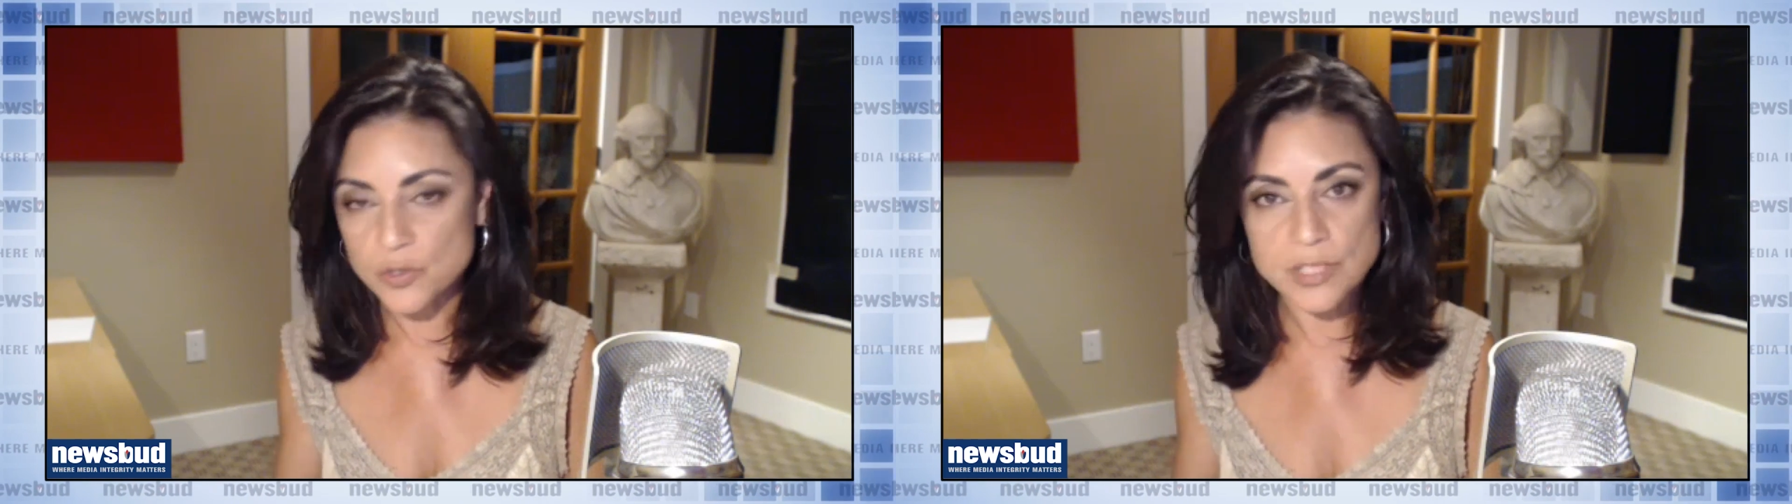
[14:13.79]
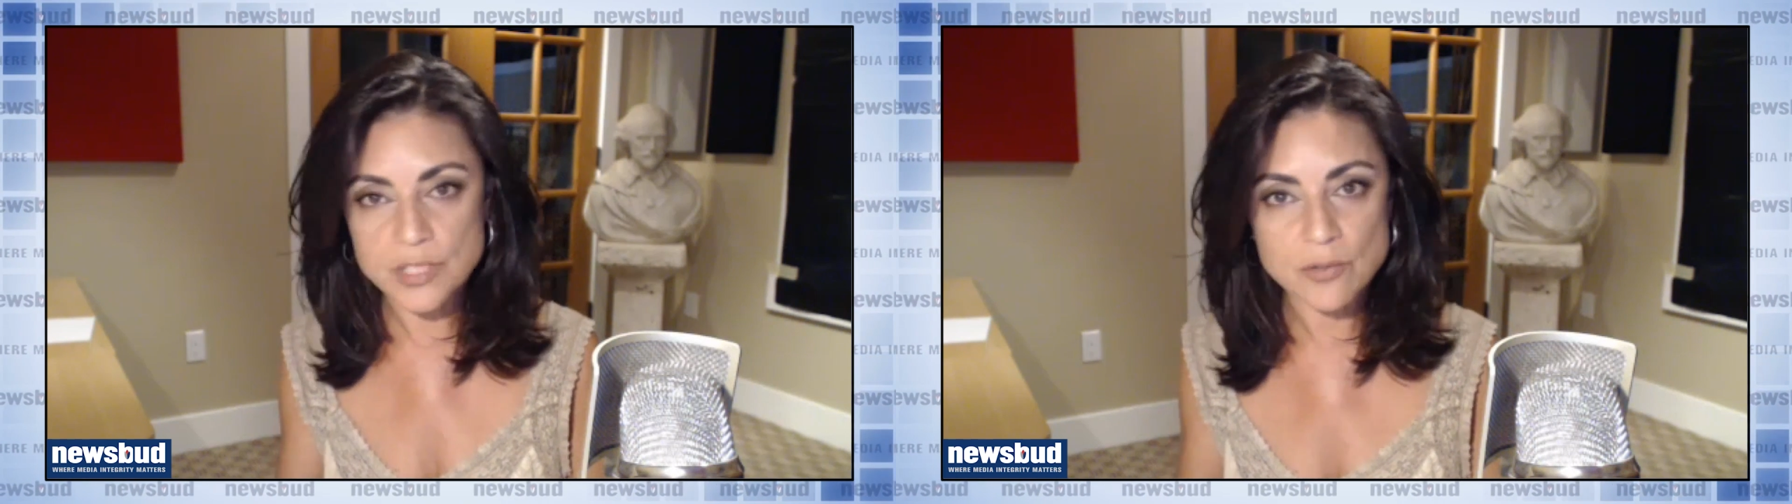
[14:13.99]

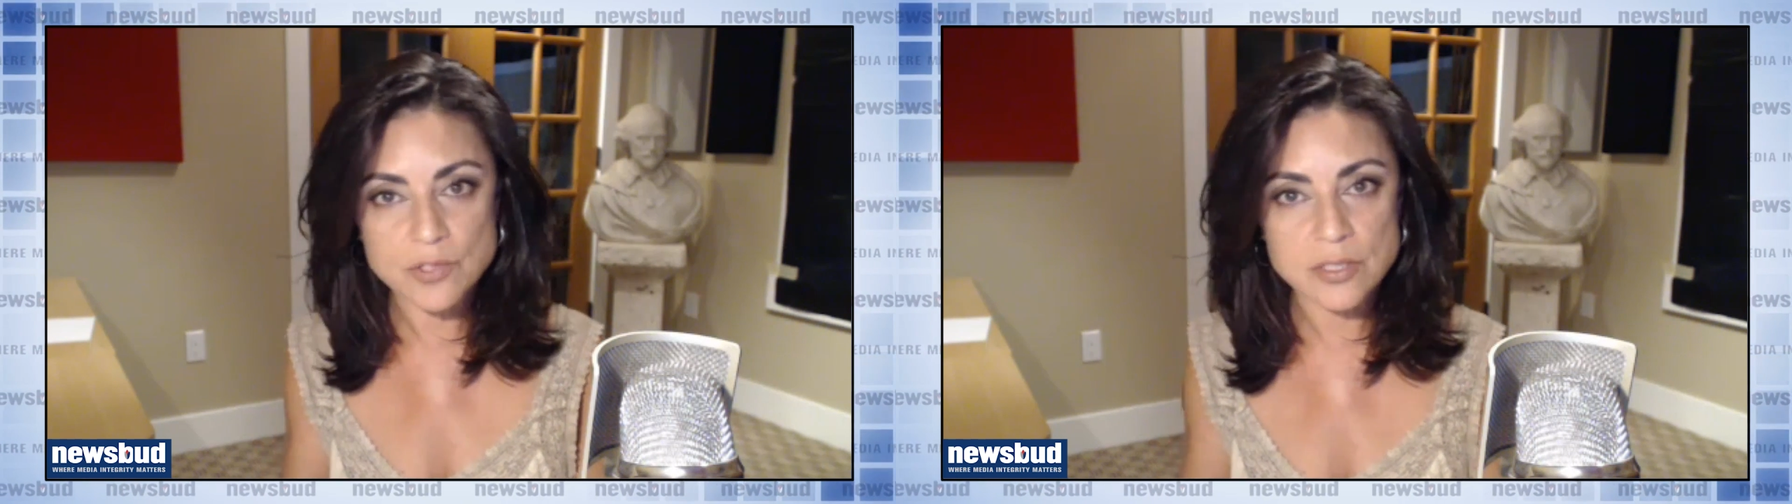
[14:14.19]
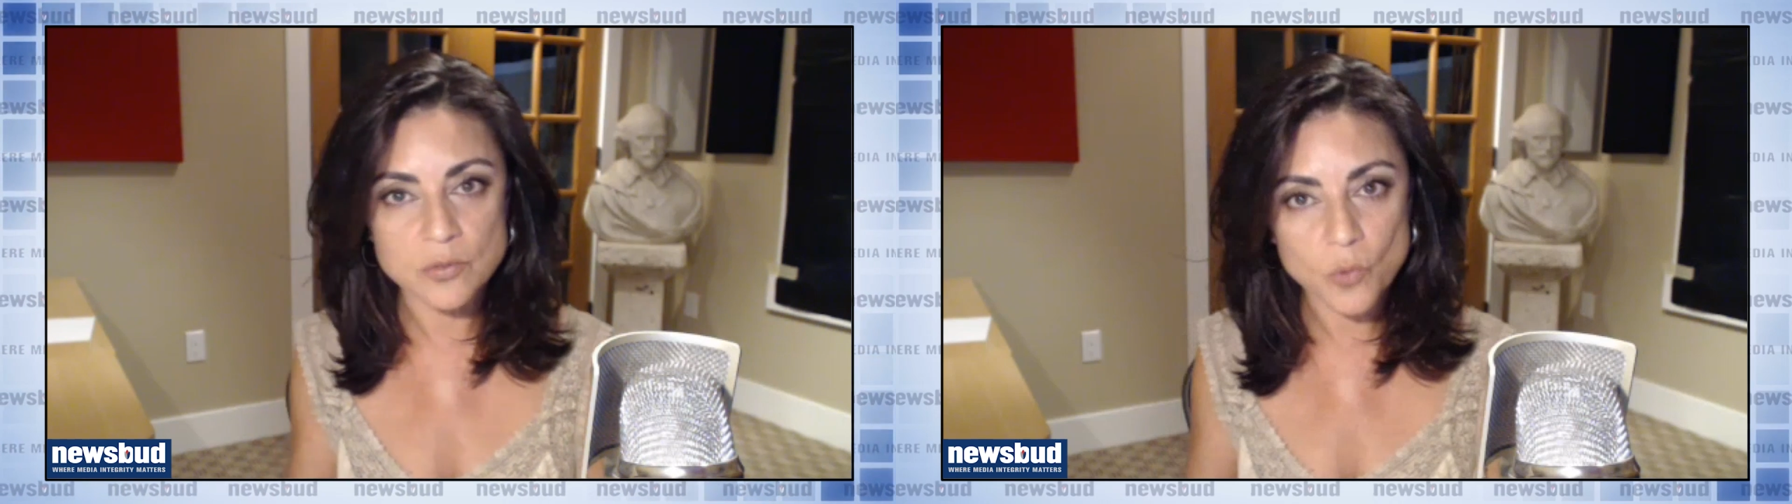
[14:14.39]

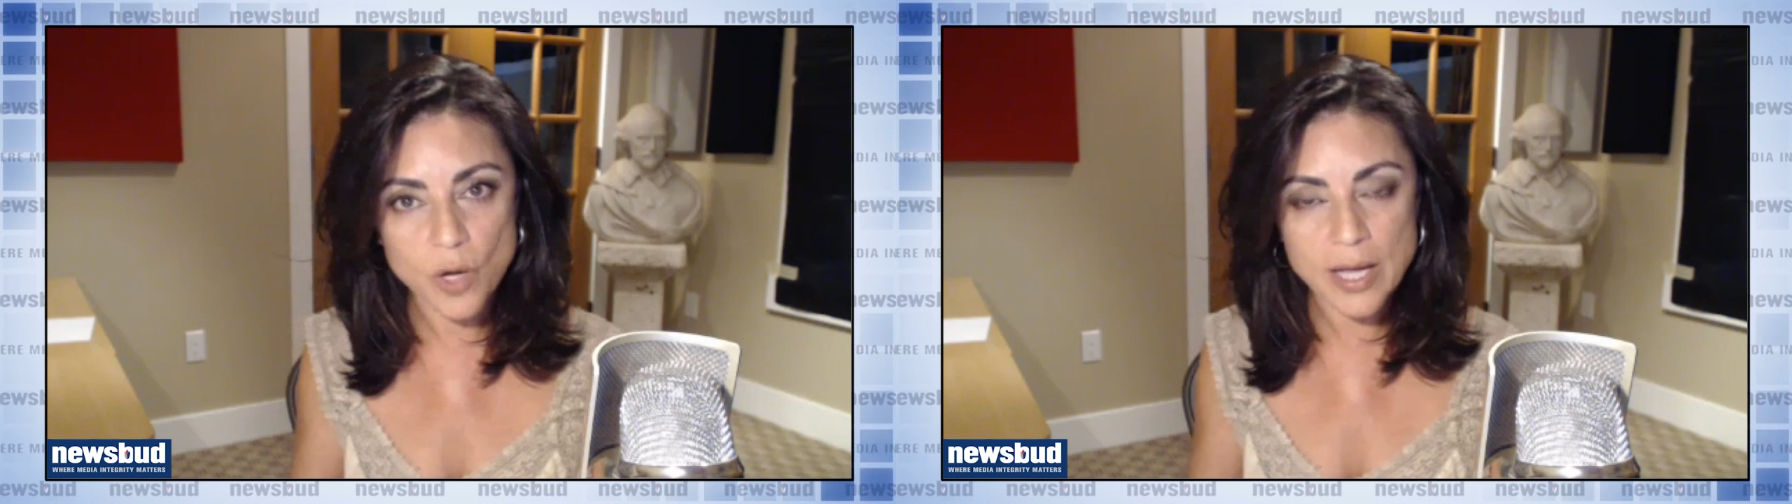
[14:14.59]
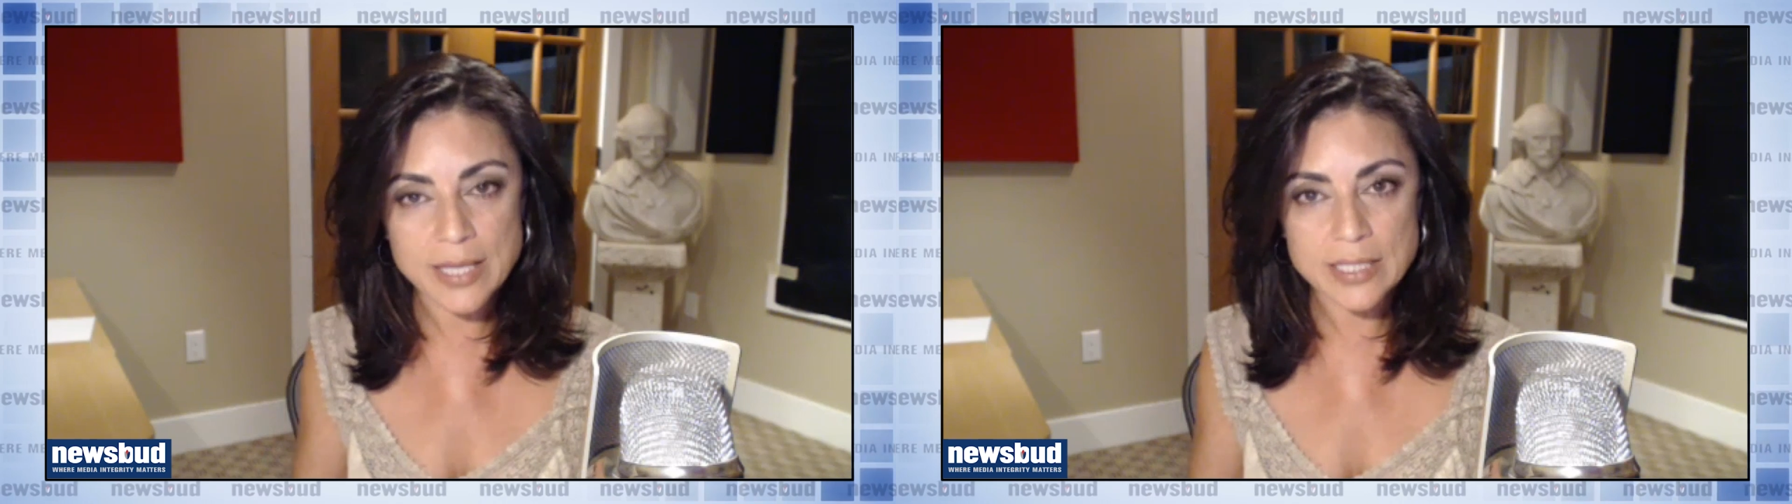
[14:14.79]

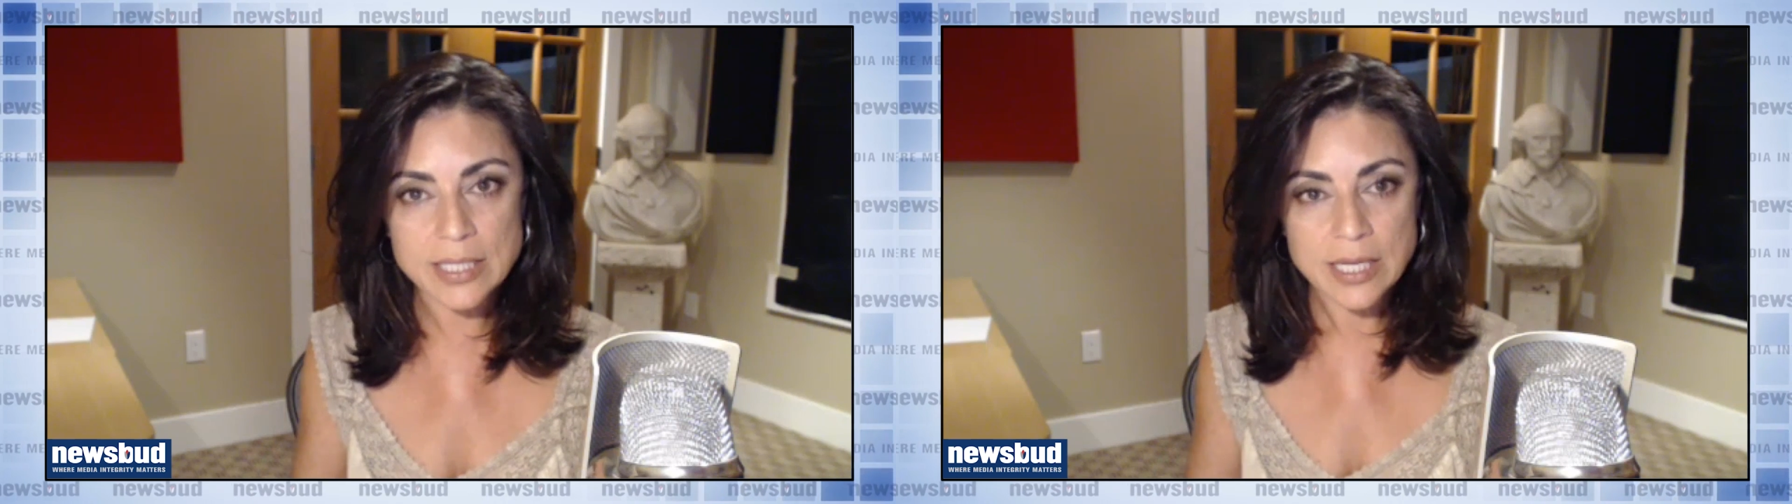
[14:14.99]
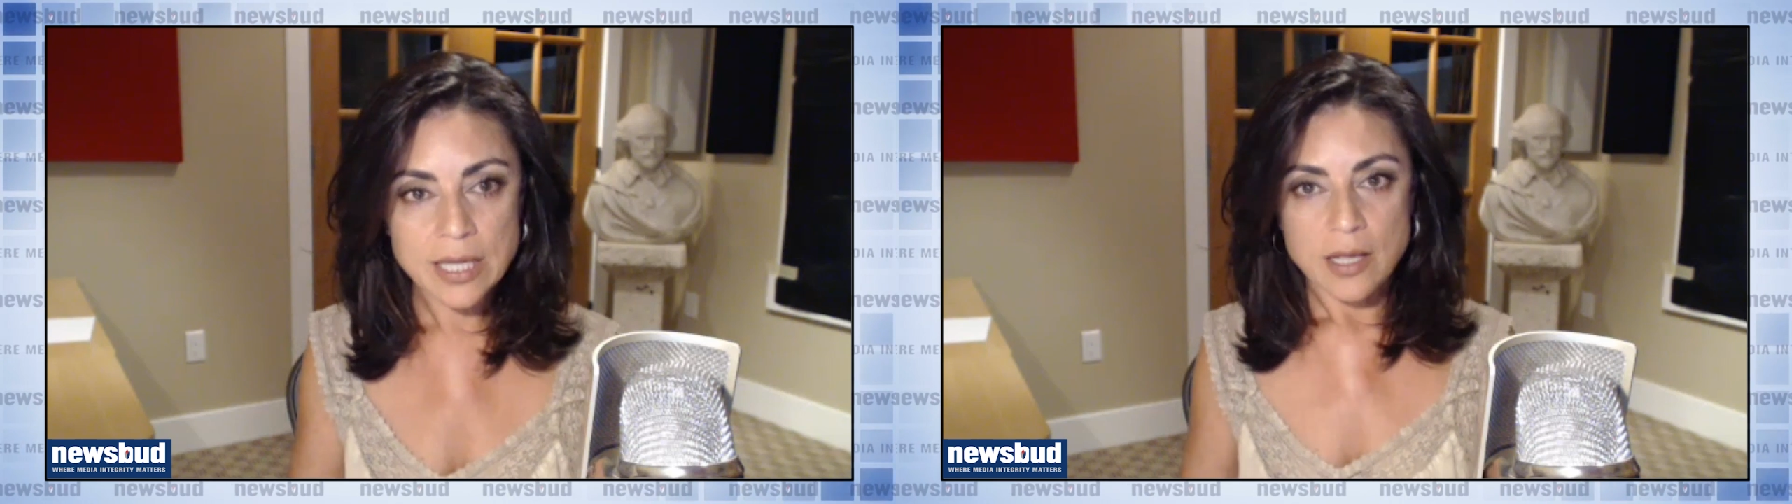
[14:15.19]
2001,